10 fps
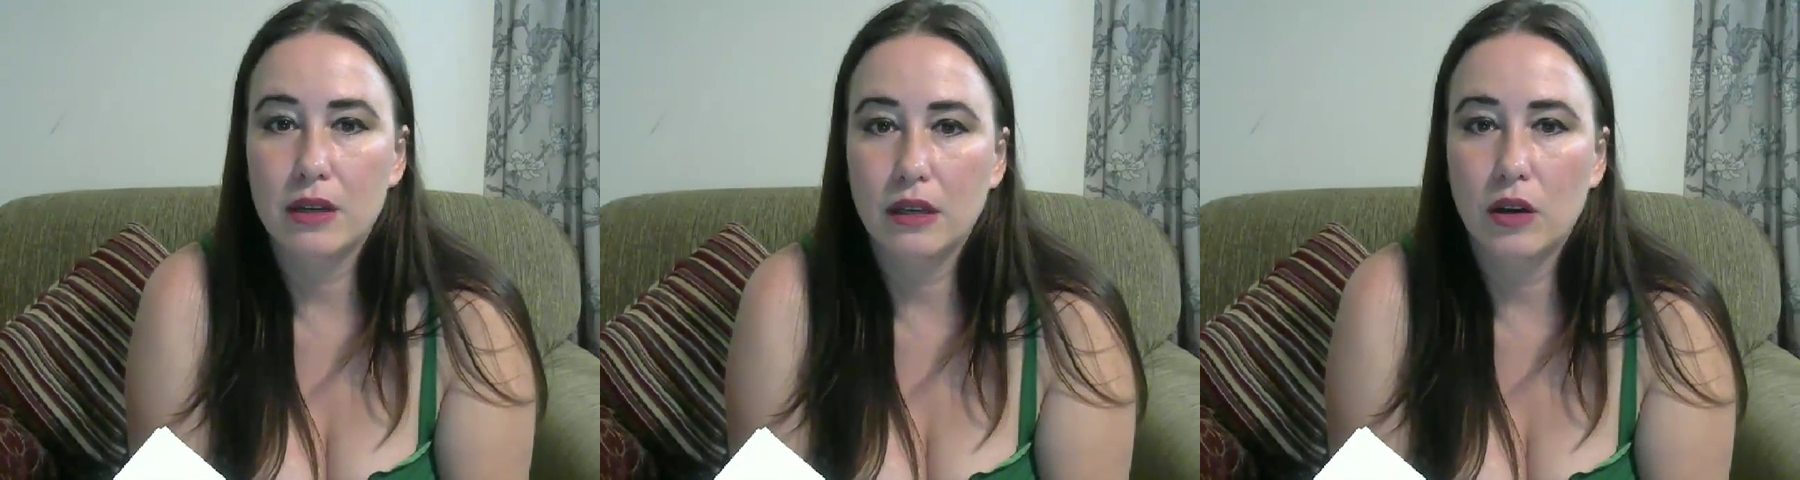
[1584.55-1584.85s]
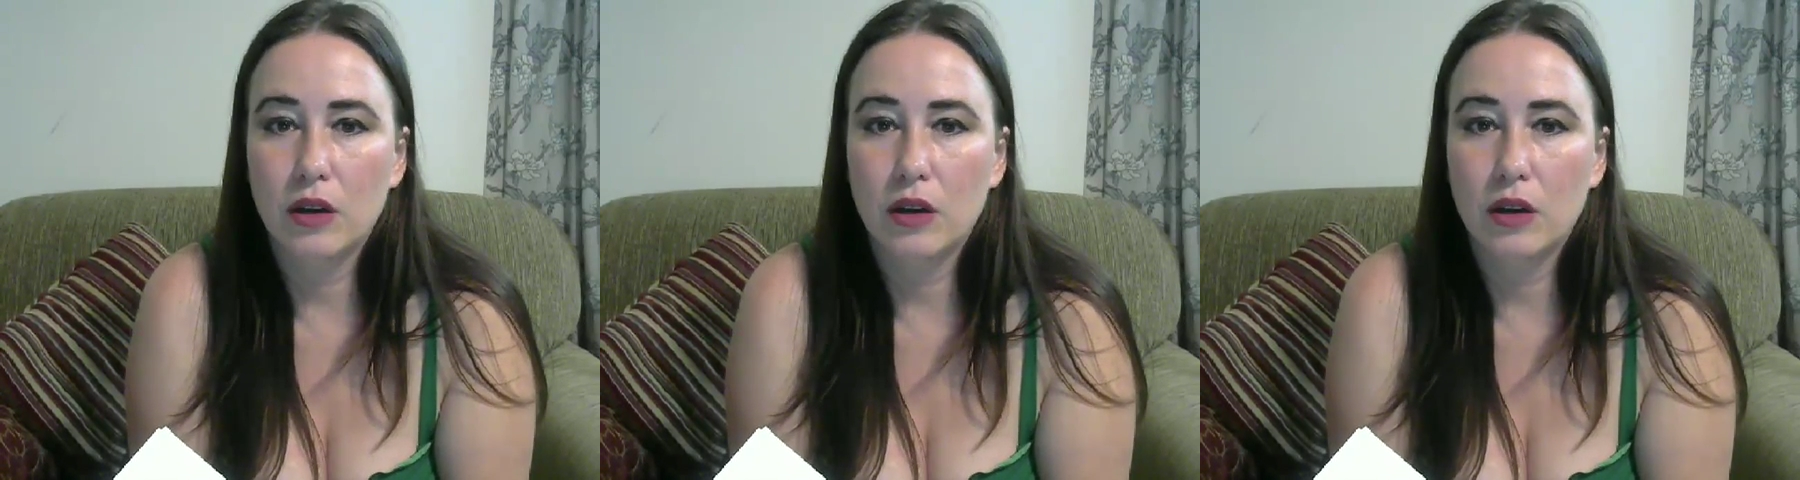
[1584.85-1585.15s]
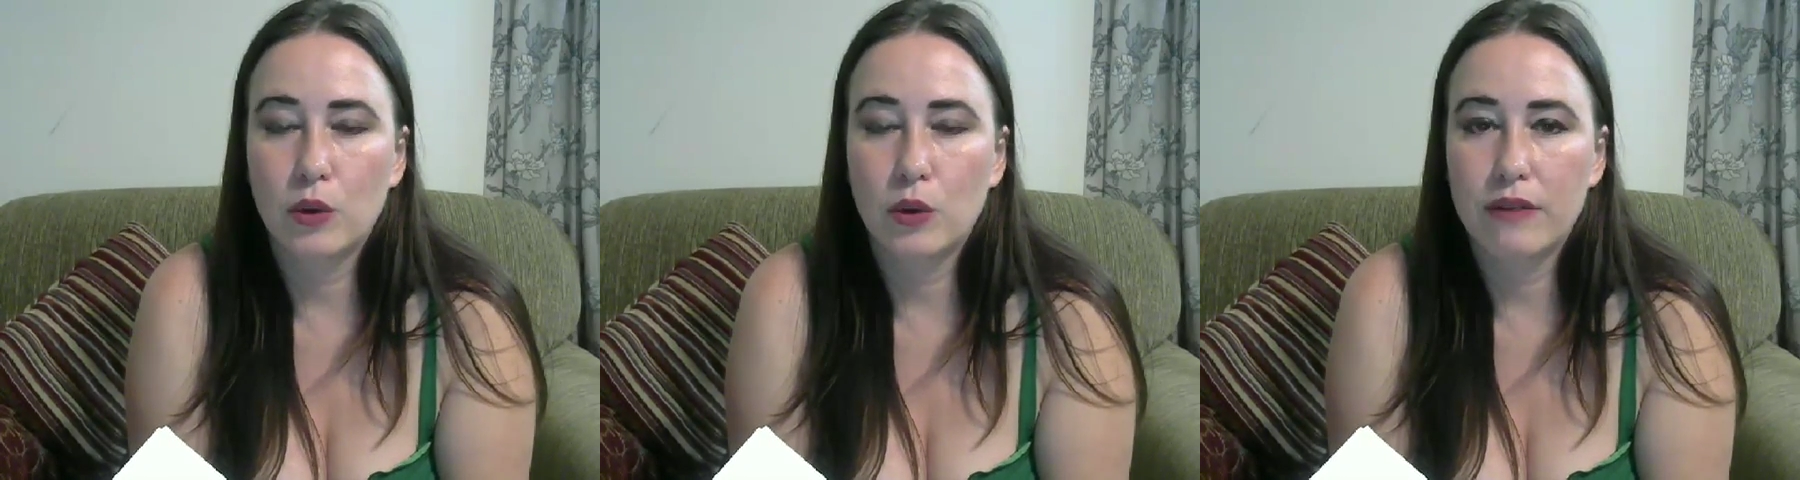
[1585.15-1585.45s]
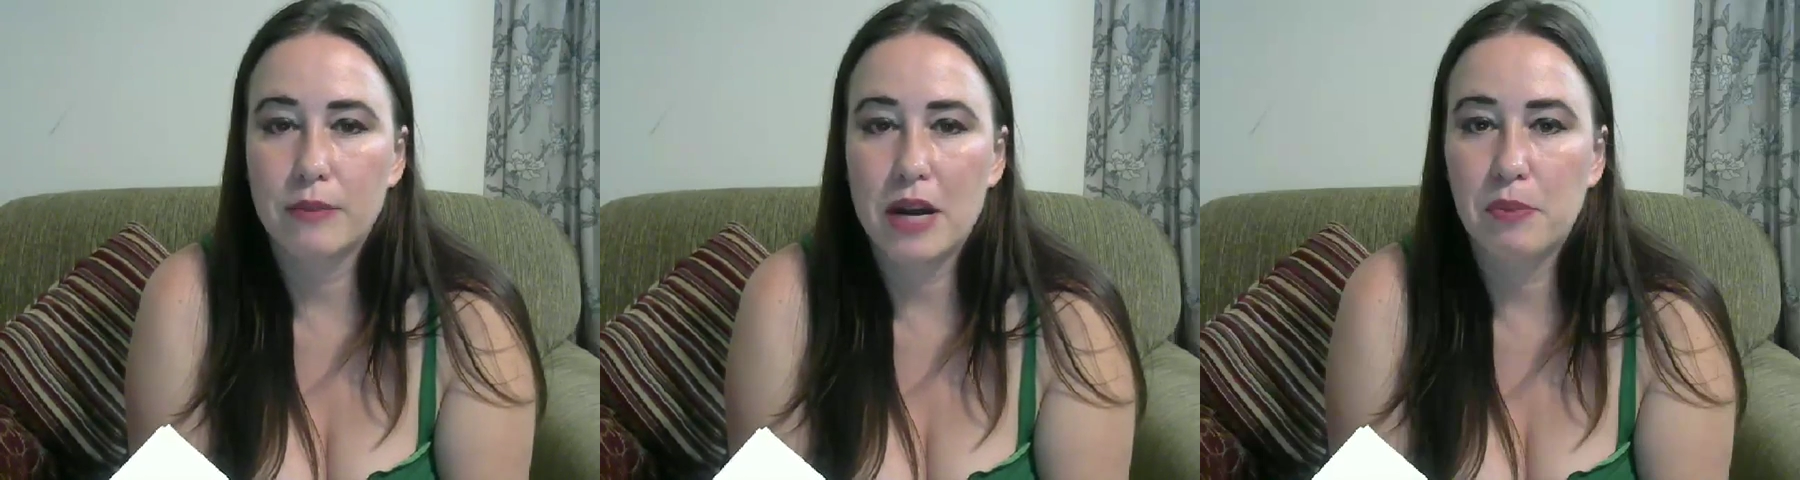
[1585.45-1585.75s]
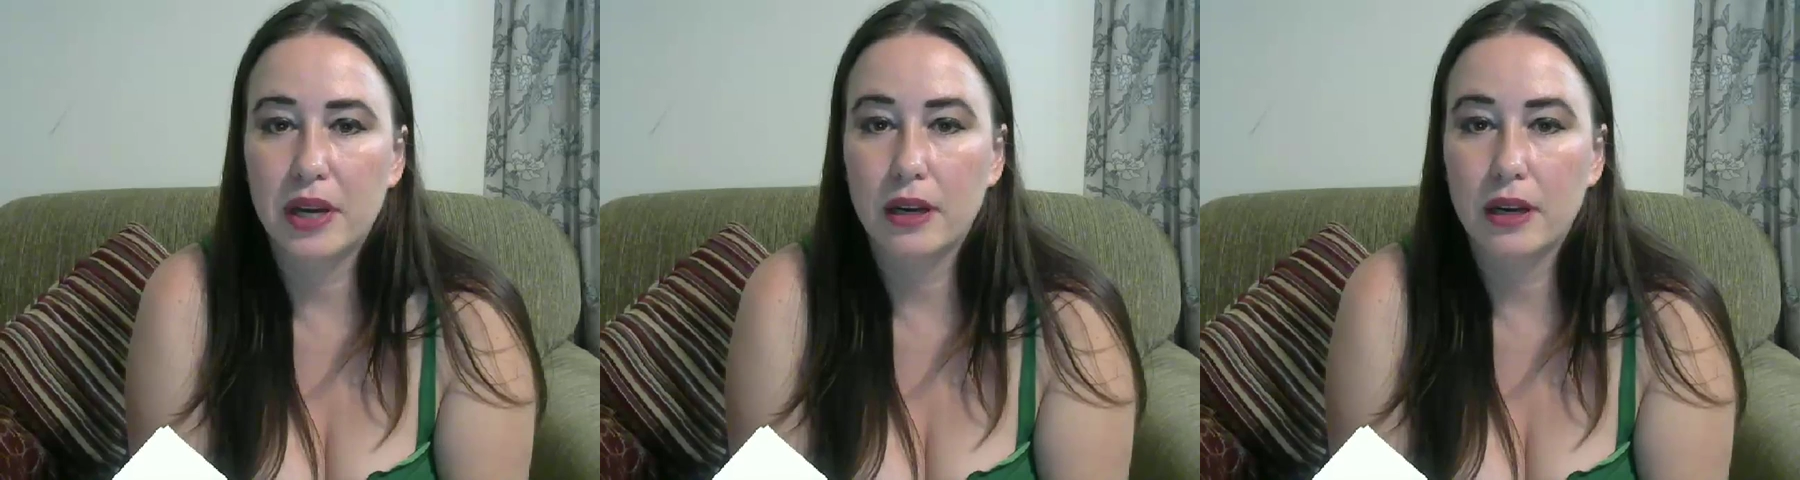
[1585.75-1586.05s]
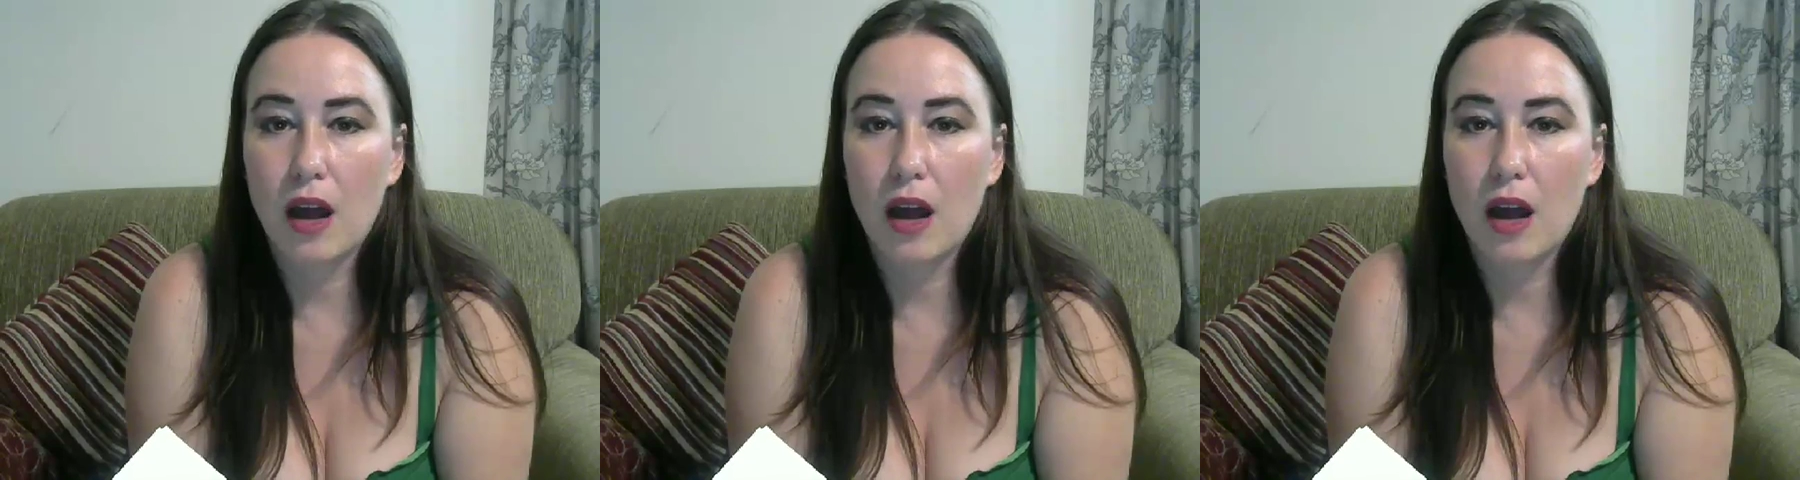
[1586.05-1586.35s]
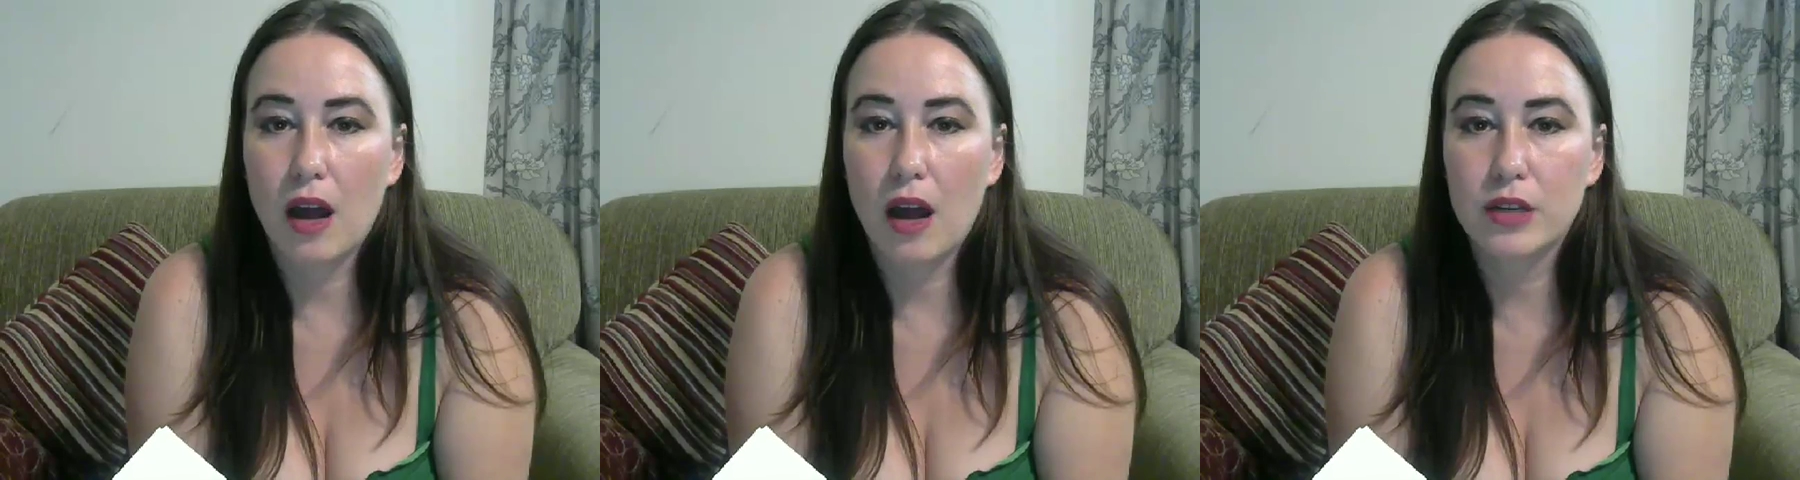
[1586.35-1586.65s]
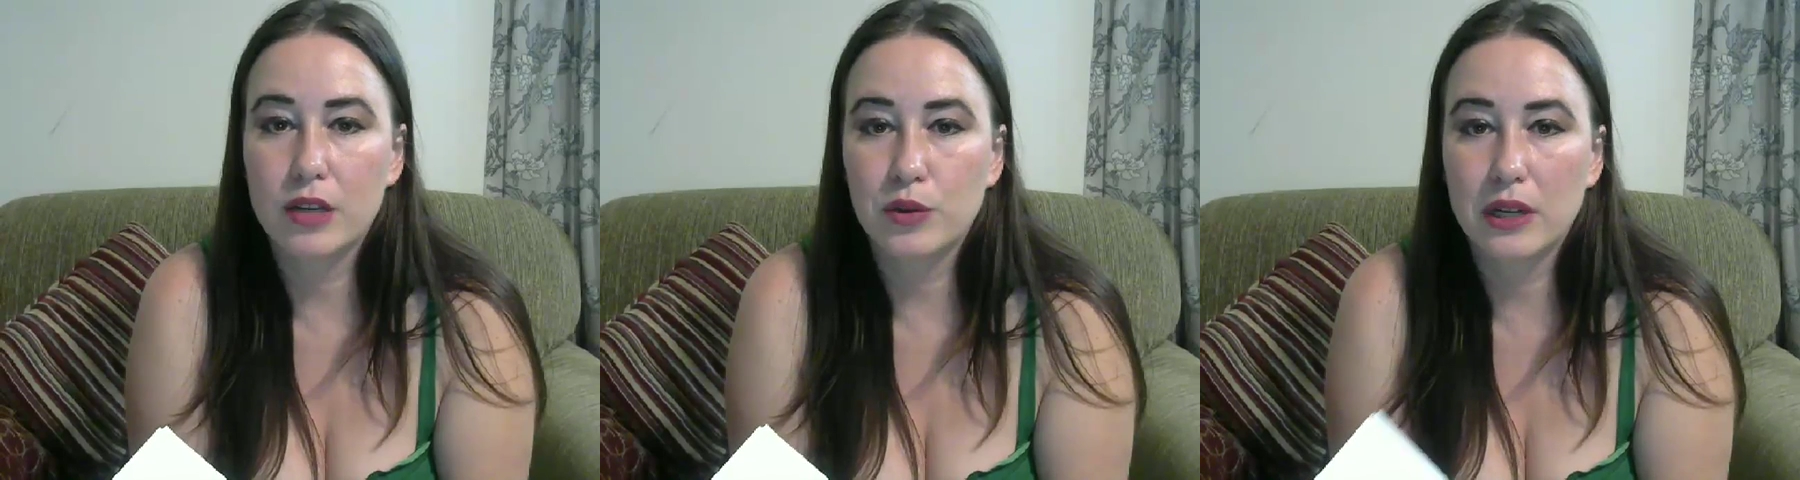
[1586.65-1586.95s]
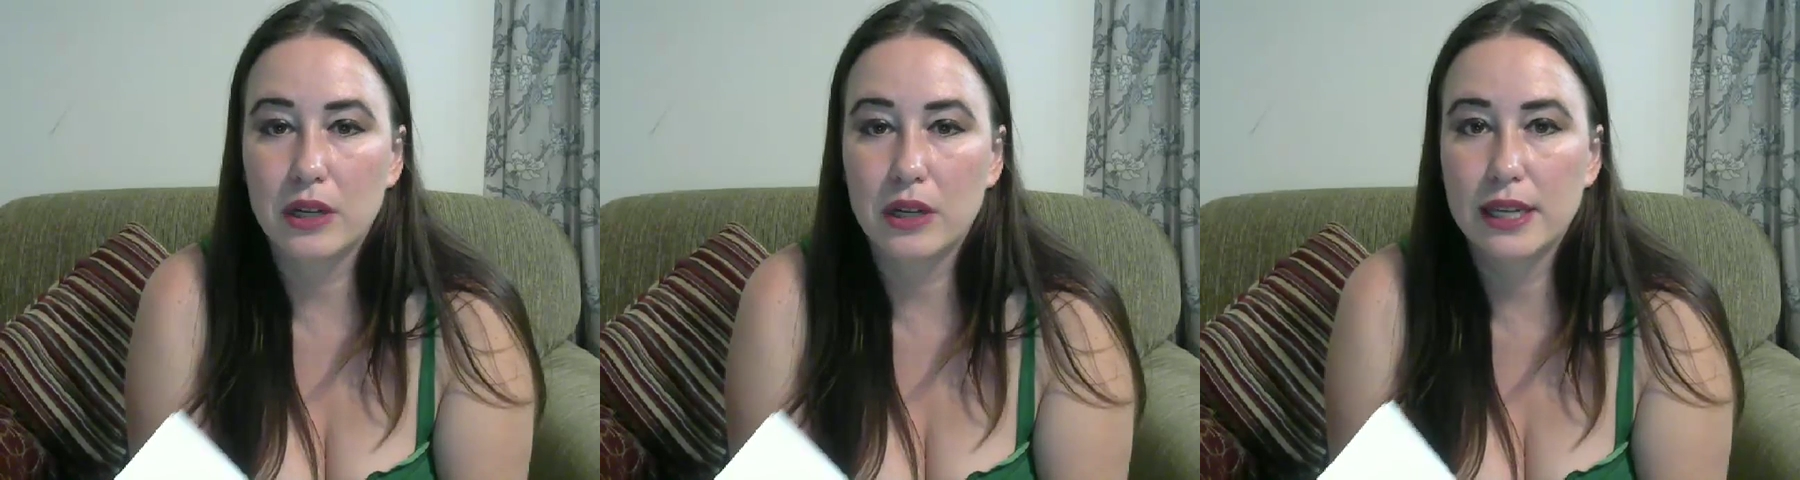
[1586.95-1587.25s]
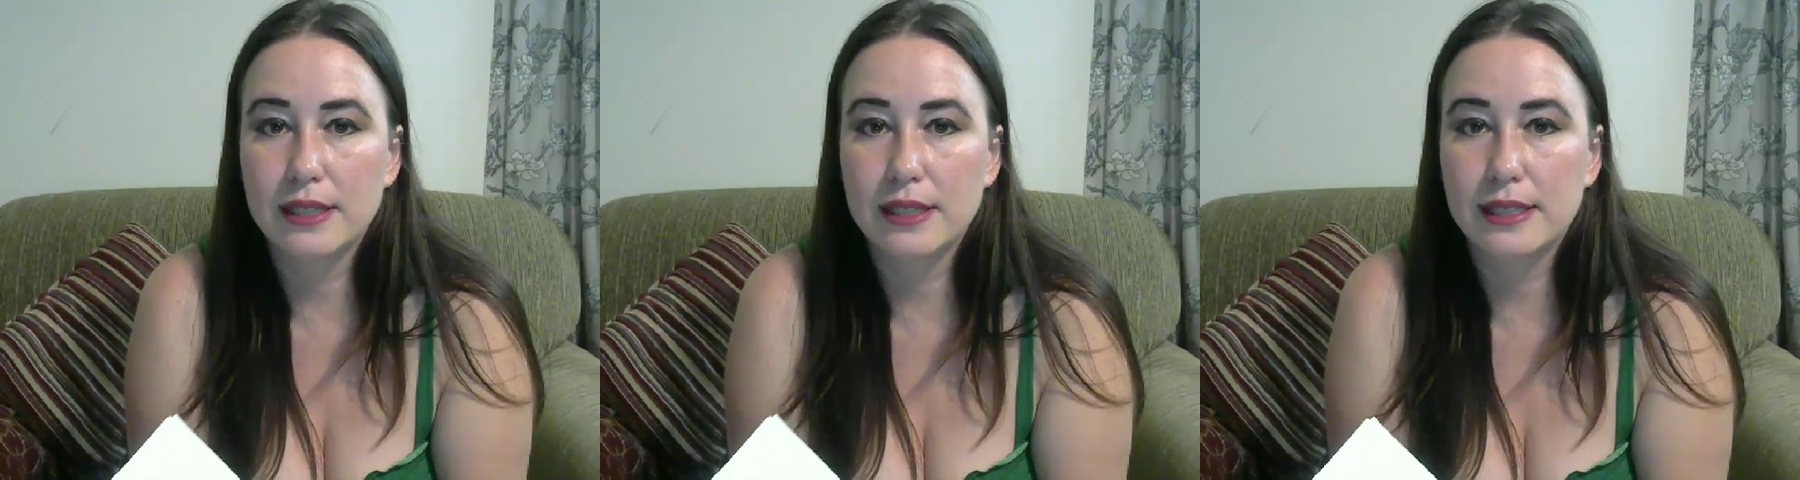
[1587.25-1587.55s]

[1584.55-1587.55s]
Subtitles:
you know, whatever amount, but all you do is